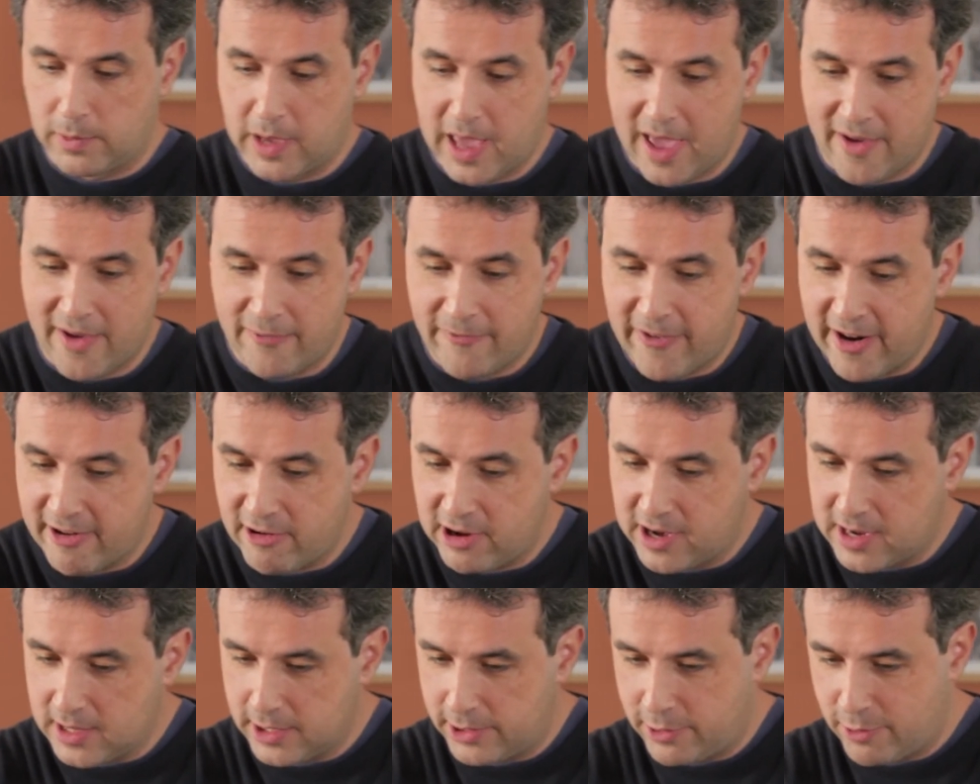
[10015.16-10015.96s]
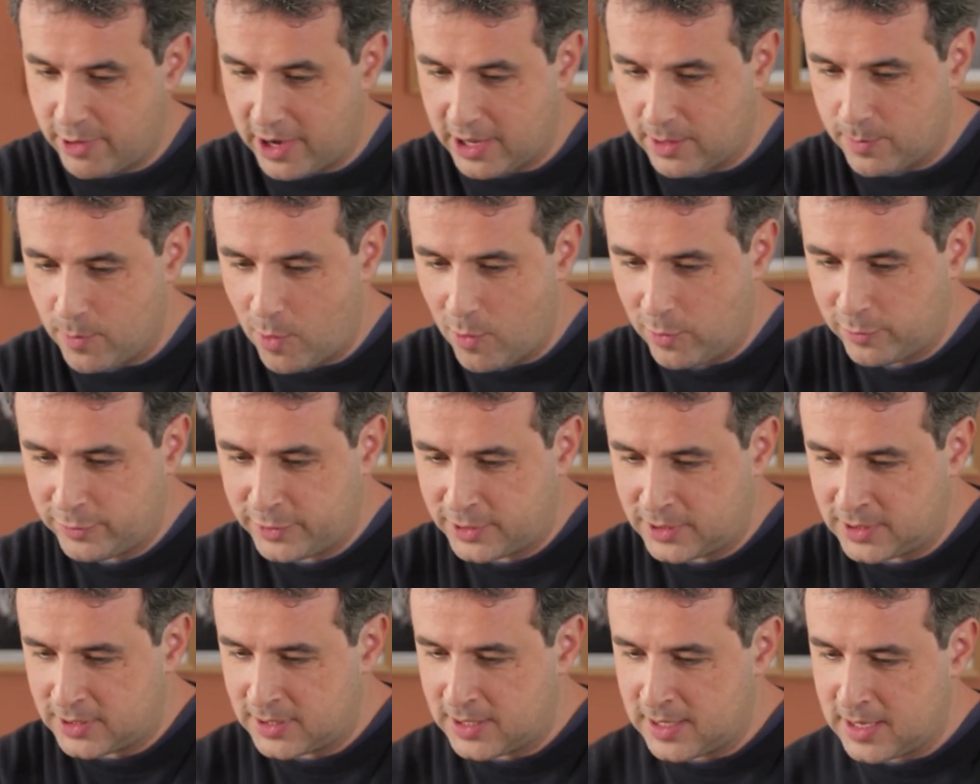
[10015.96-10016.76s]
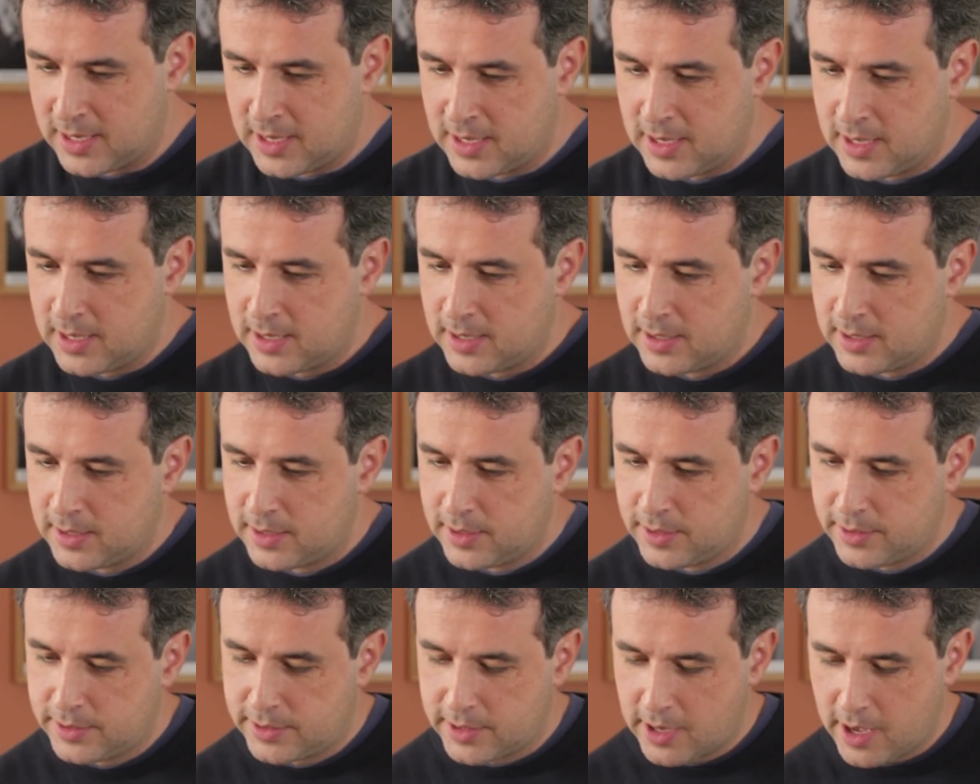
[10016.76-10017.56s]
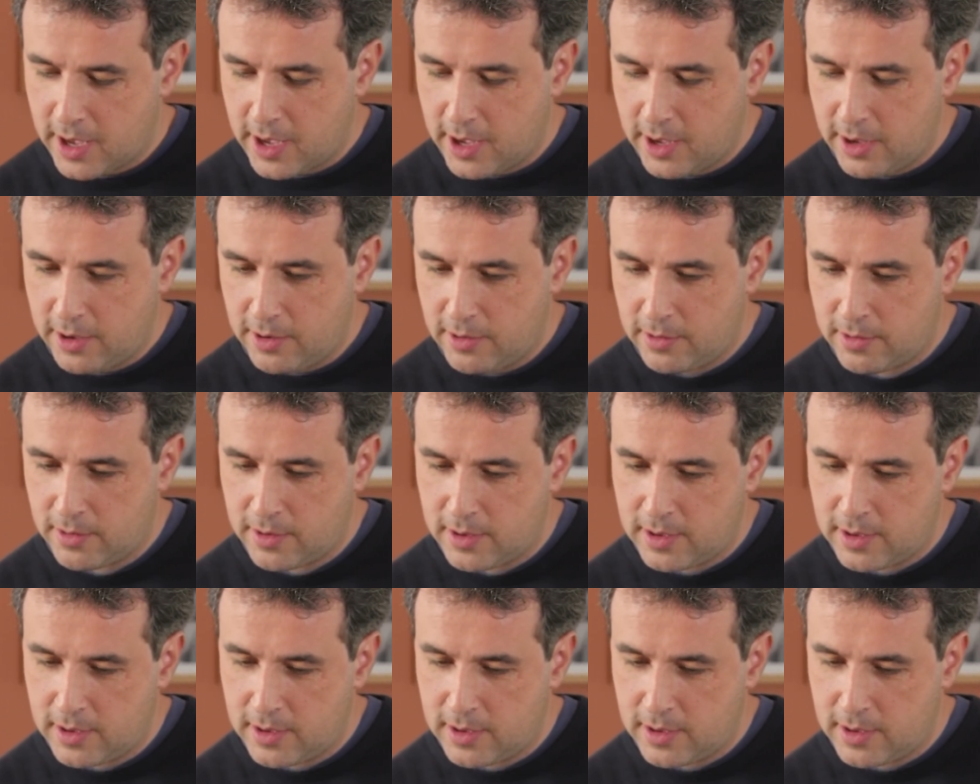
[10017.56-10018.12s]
we have very concrete moves. So